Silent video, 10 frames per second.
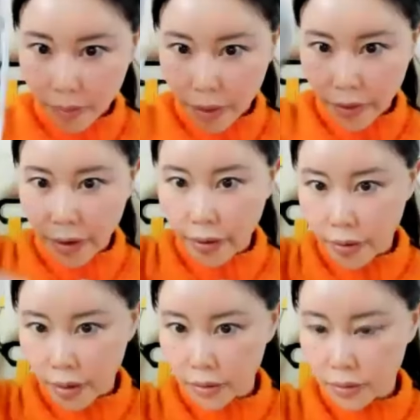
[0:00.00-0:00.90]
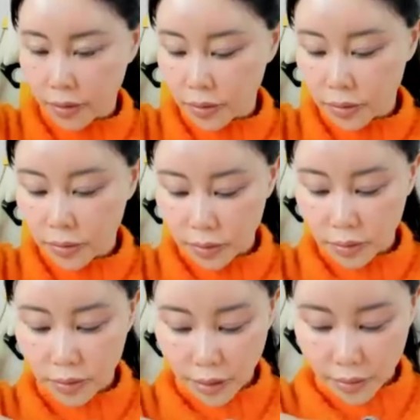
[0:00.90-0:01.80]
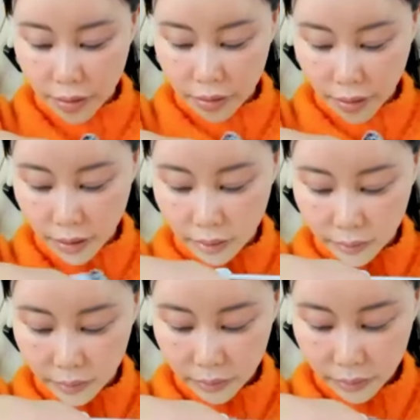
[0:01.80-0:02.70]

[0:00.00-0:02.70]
mirror and then do like this and then.